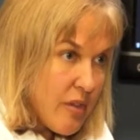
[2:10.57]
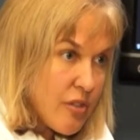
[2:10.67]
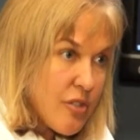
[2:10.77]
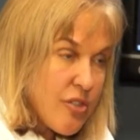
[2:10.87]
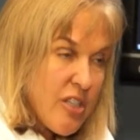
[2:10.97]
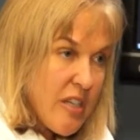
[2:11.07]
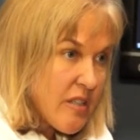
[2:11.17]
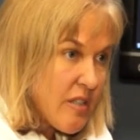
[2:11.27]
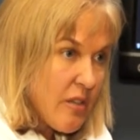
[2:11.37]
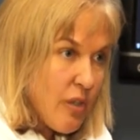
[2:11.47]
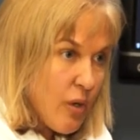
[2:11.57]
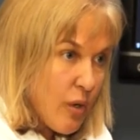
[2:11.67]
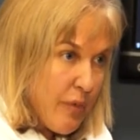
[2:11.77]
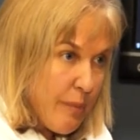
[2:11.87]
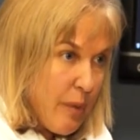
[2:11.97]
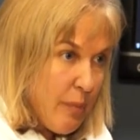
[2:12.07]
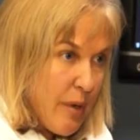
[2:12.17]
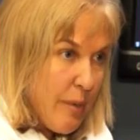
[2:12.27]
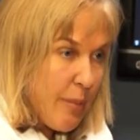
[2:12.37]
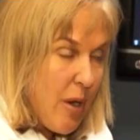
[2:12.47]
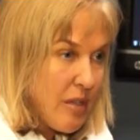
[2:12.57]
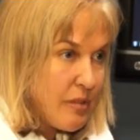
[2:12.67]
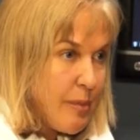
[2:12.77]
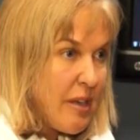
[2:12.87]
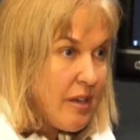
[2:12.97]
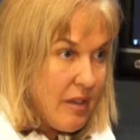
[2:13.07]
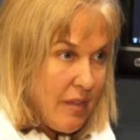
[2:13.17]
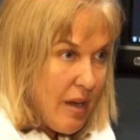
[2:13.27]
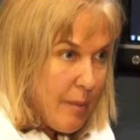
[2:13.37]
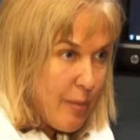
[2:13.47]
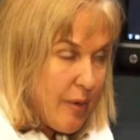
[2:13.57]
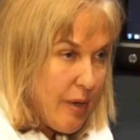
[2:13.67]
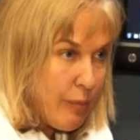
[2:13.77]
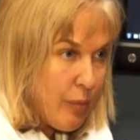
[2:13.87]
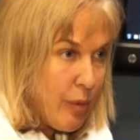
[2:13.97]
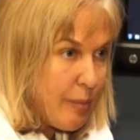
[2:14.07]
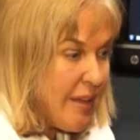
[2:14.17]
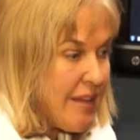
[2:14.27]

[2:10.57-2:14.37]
there's a chance that the nerve can be reapproximated in the operating room.